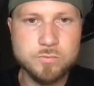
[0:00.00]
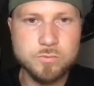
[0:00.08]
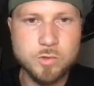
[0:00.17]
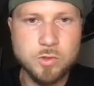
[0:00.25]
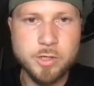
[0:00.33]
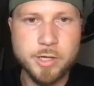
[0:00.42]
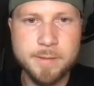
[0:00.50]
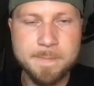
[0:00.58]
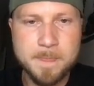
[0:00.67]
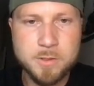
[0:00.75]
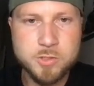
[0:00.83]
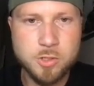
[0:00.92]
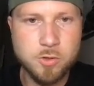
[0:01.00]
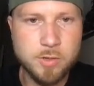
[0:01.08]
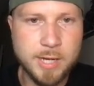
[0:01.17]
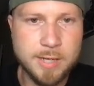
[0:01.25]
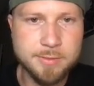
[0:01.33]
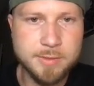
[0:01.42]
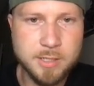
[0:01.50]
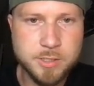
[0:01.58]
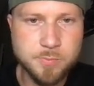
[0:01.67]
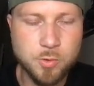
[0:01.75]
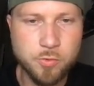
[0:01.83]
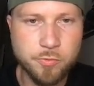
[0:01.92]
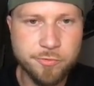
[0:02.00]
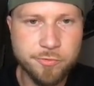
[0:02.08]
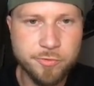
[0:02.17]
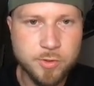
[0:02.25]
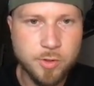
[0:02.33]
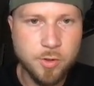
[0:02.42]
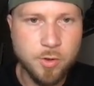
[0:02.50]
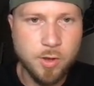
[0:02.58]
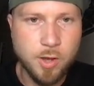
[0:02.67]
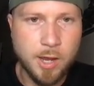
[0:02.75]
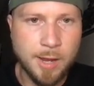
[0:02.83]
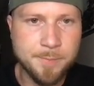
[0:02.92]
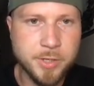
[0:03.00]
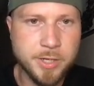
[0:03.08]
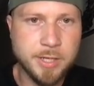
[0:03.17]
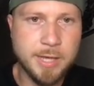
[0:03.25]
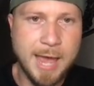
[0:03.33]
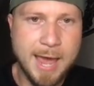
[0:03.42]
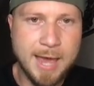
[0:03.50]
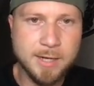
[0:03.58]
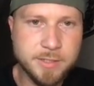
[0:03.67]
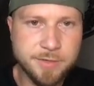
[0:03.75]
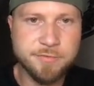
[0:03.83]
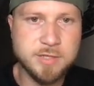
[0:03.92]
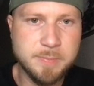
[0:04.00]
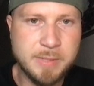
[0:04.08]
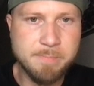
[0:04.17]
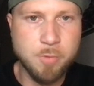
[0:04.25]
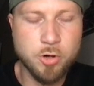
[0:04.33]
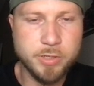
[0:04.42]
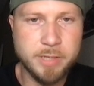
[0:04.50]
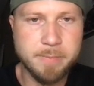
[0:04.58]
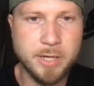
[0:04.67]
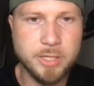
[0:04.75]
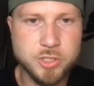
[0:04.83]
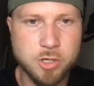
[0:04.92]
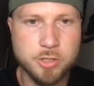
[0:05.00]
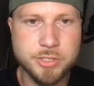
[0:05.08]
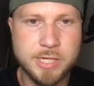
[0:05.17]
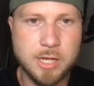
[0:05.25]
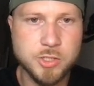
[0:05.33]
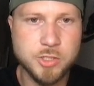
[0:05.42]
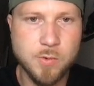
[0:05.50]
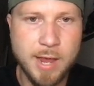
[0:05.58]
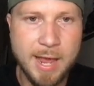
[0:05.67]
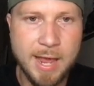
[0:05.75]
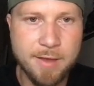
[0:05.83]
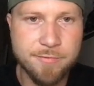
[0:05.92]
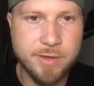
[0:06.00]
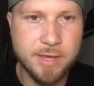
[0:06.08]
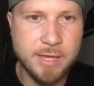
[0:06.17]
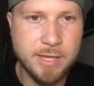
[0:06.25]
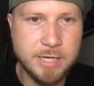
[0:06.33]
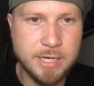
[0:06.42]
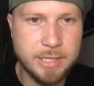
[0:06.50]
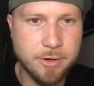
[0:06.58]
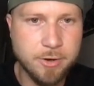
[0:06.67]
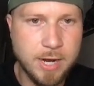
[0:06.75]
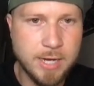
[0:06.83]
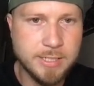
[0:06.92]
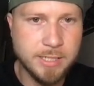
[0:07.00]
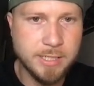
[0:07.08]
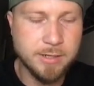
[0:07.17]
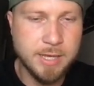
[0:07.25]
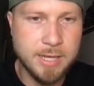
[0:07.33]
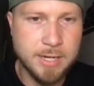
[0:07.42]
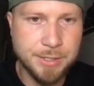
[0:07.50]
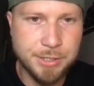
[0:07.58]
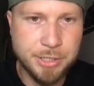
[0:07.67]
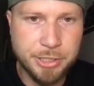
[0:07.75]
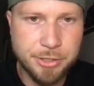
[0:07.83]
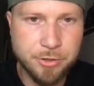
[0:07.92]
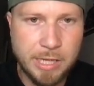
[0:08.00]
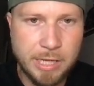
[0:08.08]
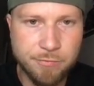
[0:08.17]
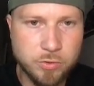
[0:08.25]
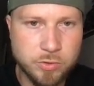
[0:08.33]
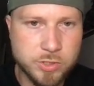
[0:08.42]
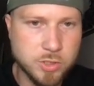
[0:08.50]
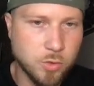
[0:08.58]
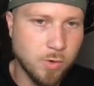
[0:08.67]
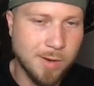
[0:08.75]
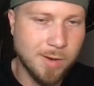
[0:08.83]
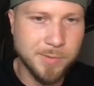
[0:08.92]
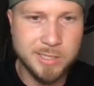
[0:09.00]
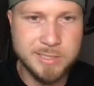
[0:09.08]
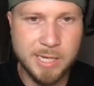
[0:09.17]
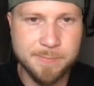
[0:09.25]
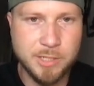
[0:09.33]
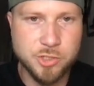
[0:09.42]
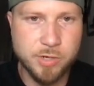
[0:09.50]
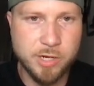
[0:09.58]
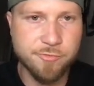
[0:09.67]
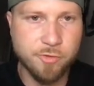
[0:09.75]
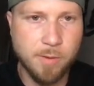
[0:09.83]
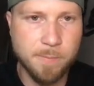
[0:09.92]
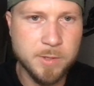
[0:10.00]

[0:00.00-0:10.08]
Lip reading: Okay, so at this move, I'm going to actively be marking my charts down so I have a clear idea and clear levels to where I'm going to take my trade from.